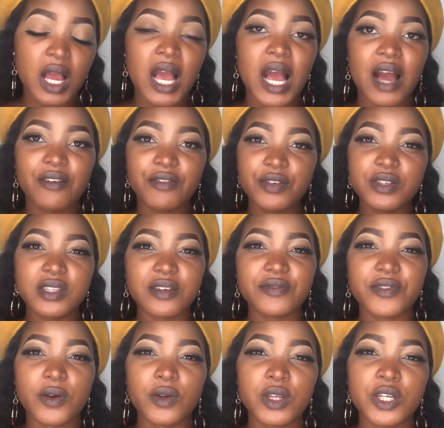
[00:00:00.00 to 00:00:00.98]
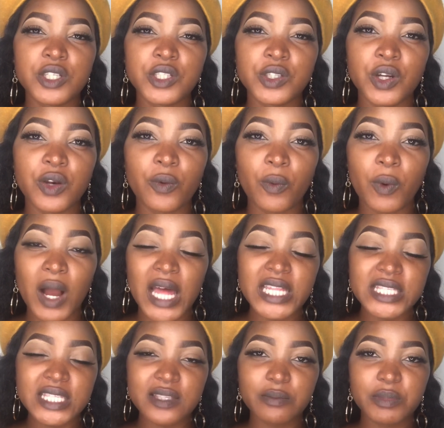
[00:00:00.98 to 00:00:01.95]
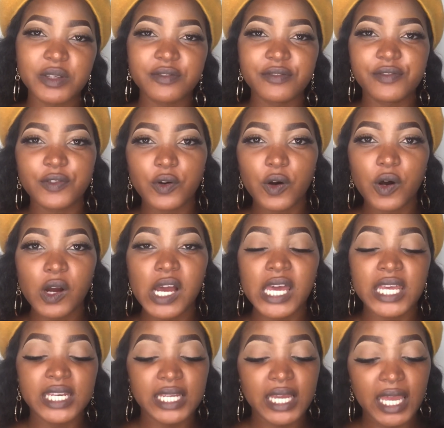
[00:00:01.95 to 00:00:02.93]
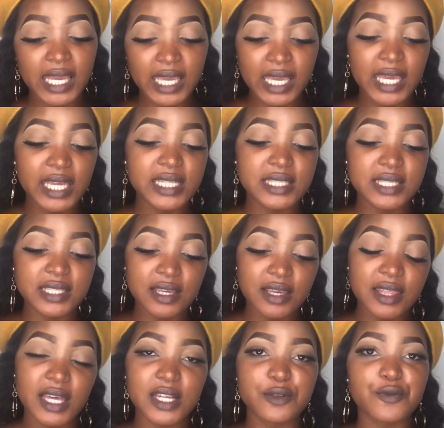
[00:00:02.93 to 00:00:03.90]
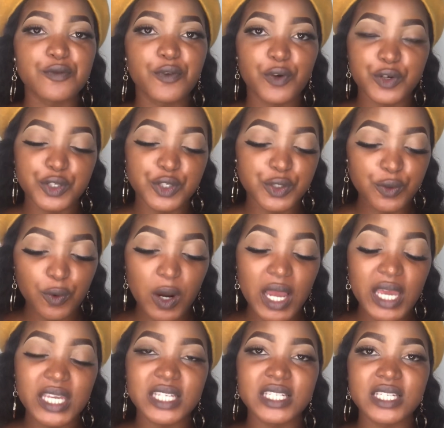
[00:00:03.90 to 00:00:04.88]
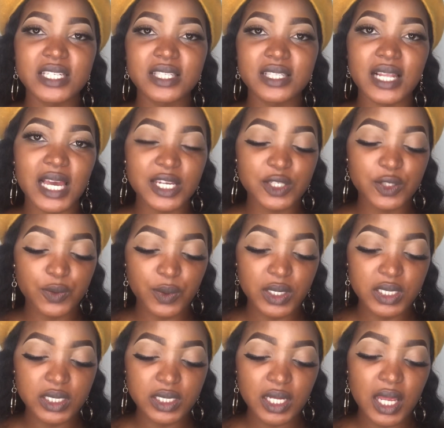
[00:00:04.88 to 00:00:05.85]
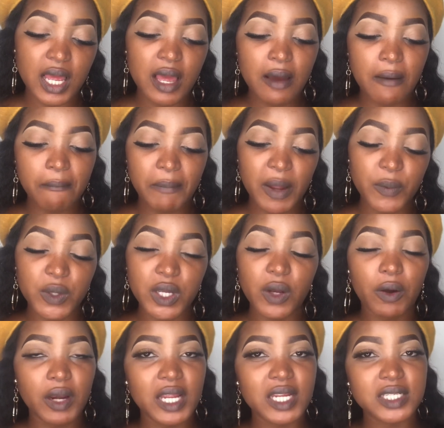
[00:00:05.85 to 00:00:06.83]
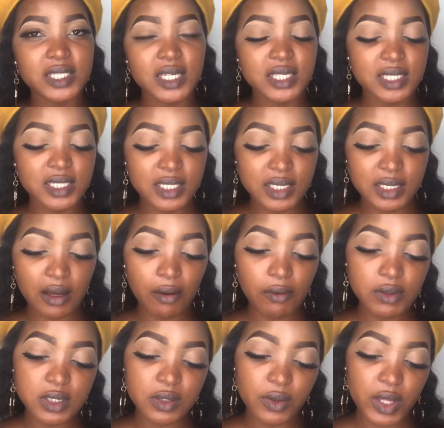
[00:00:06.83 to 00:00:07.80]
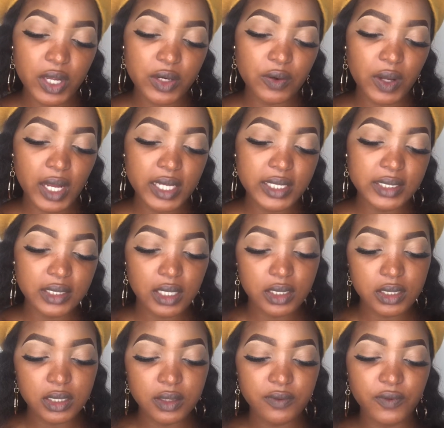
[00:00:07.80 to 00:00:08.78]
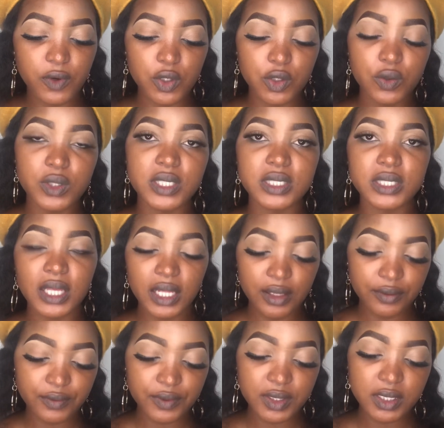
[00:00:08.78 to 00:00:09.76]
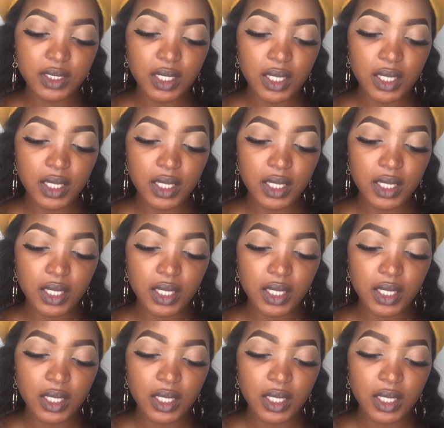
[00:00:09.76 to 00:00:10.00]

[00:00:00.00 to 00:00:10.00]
I've used the foundation once before and I can say that for sure it is lightweight, but we're gonna test it out so that you guys can see for yourselves.